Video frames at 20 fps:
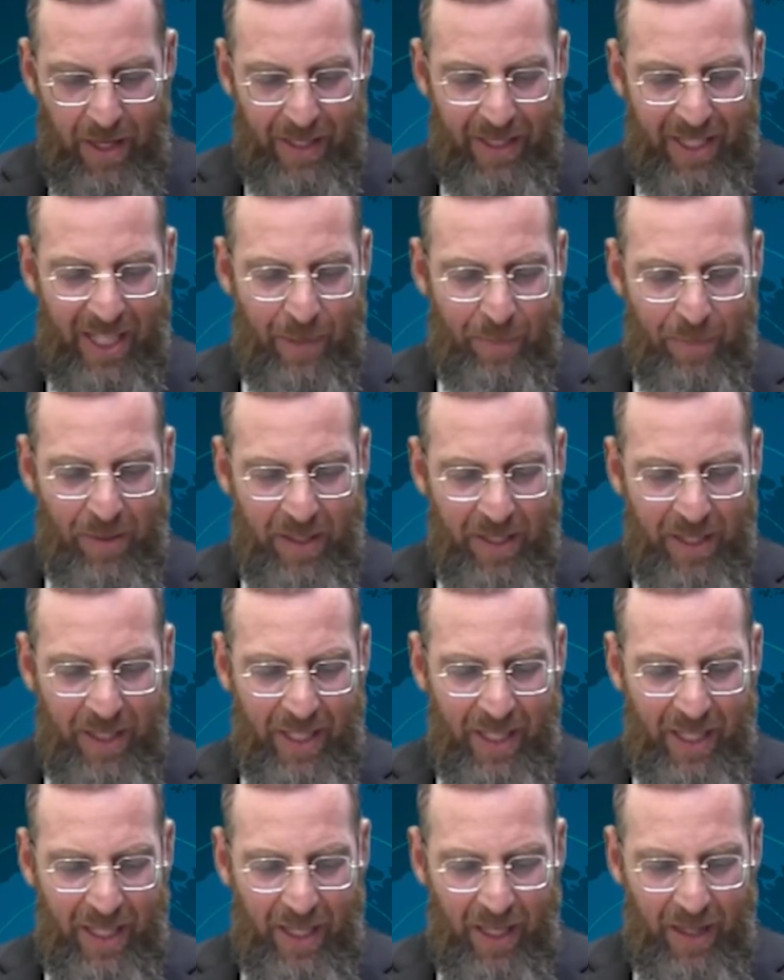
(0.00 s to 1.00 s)

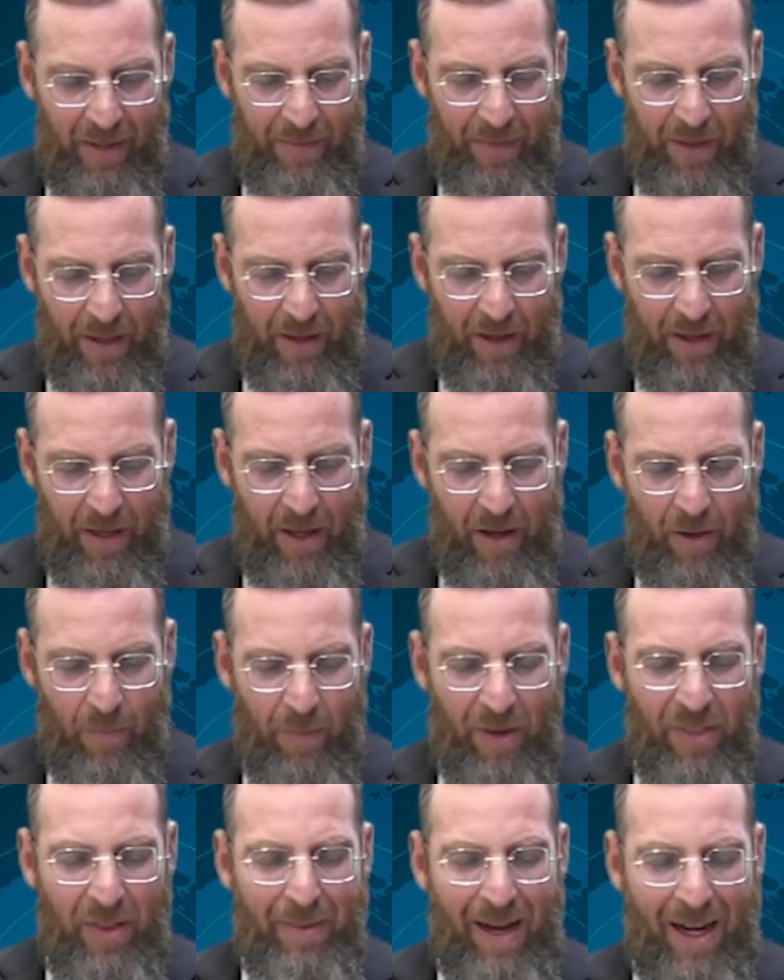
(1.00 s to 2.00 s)
Kipligi,
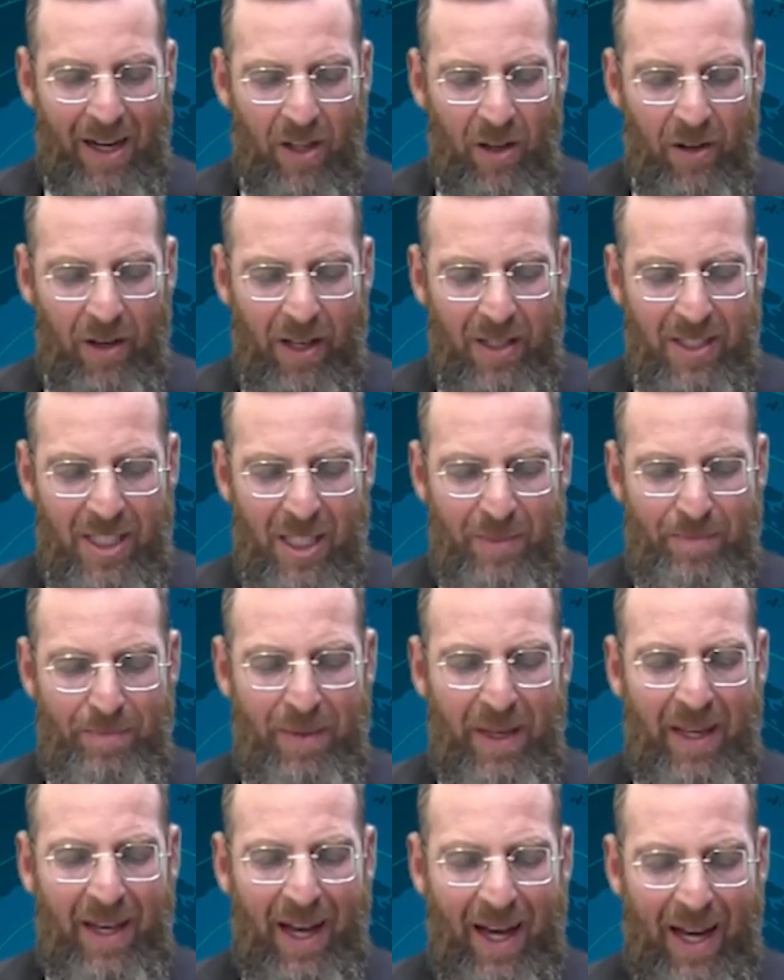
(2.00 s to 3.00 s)
but the machlokis is
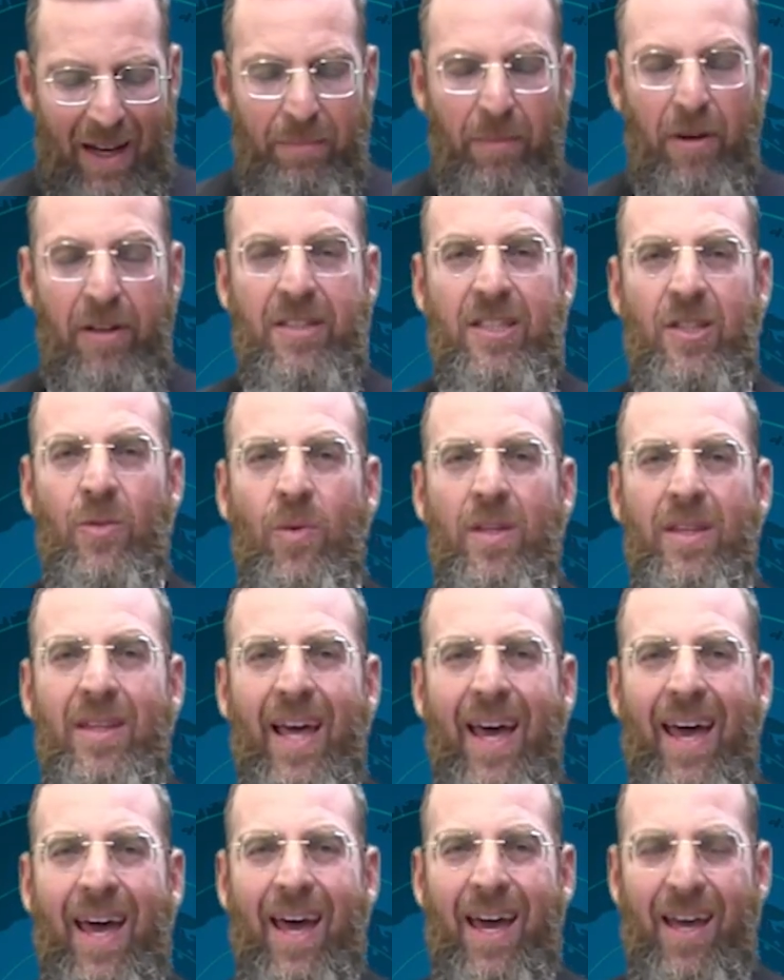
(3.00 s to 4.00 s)
bihamoitzi with
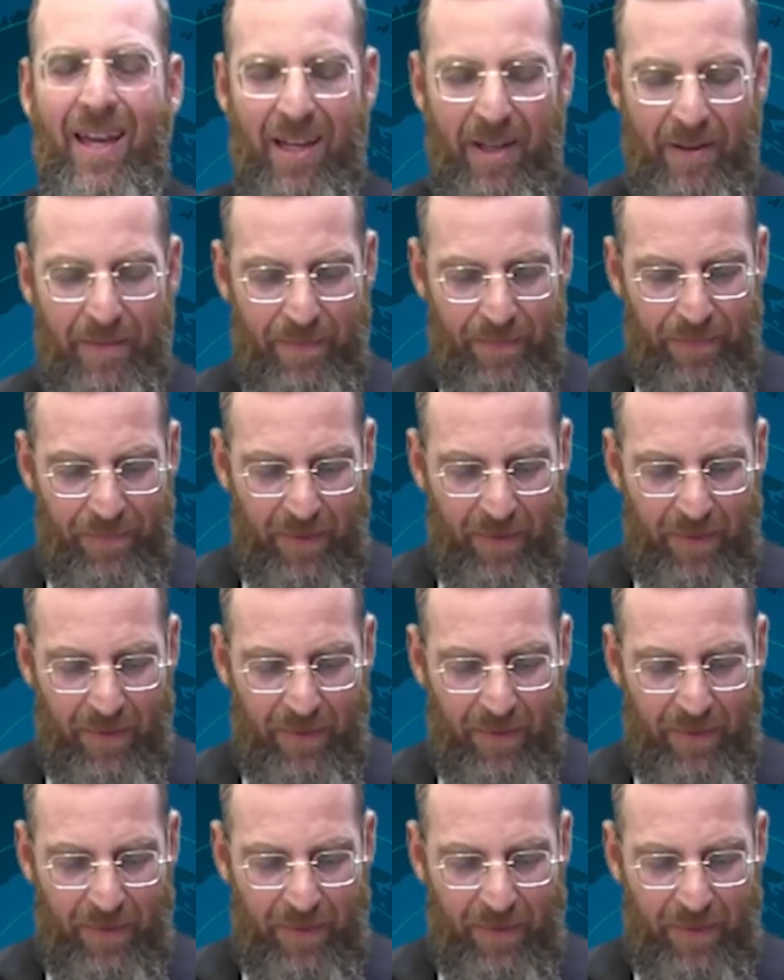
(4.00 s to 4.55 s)
the hay.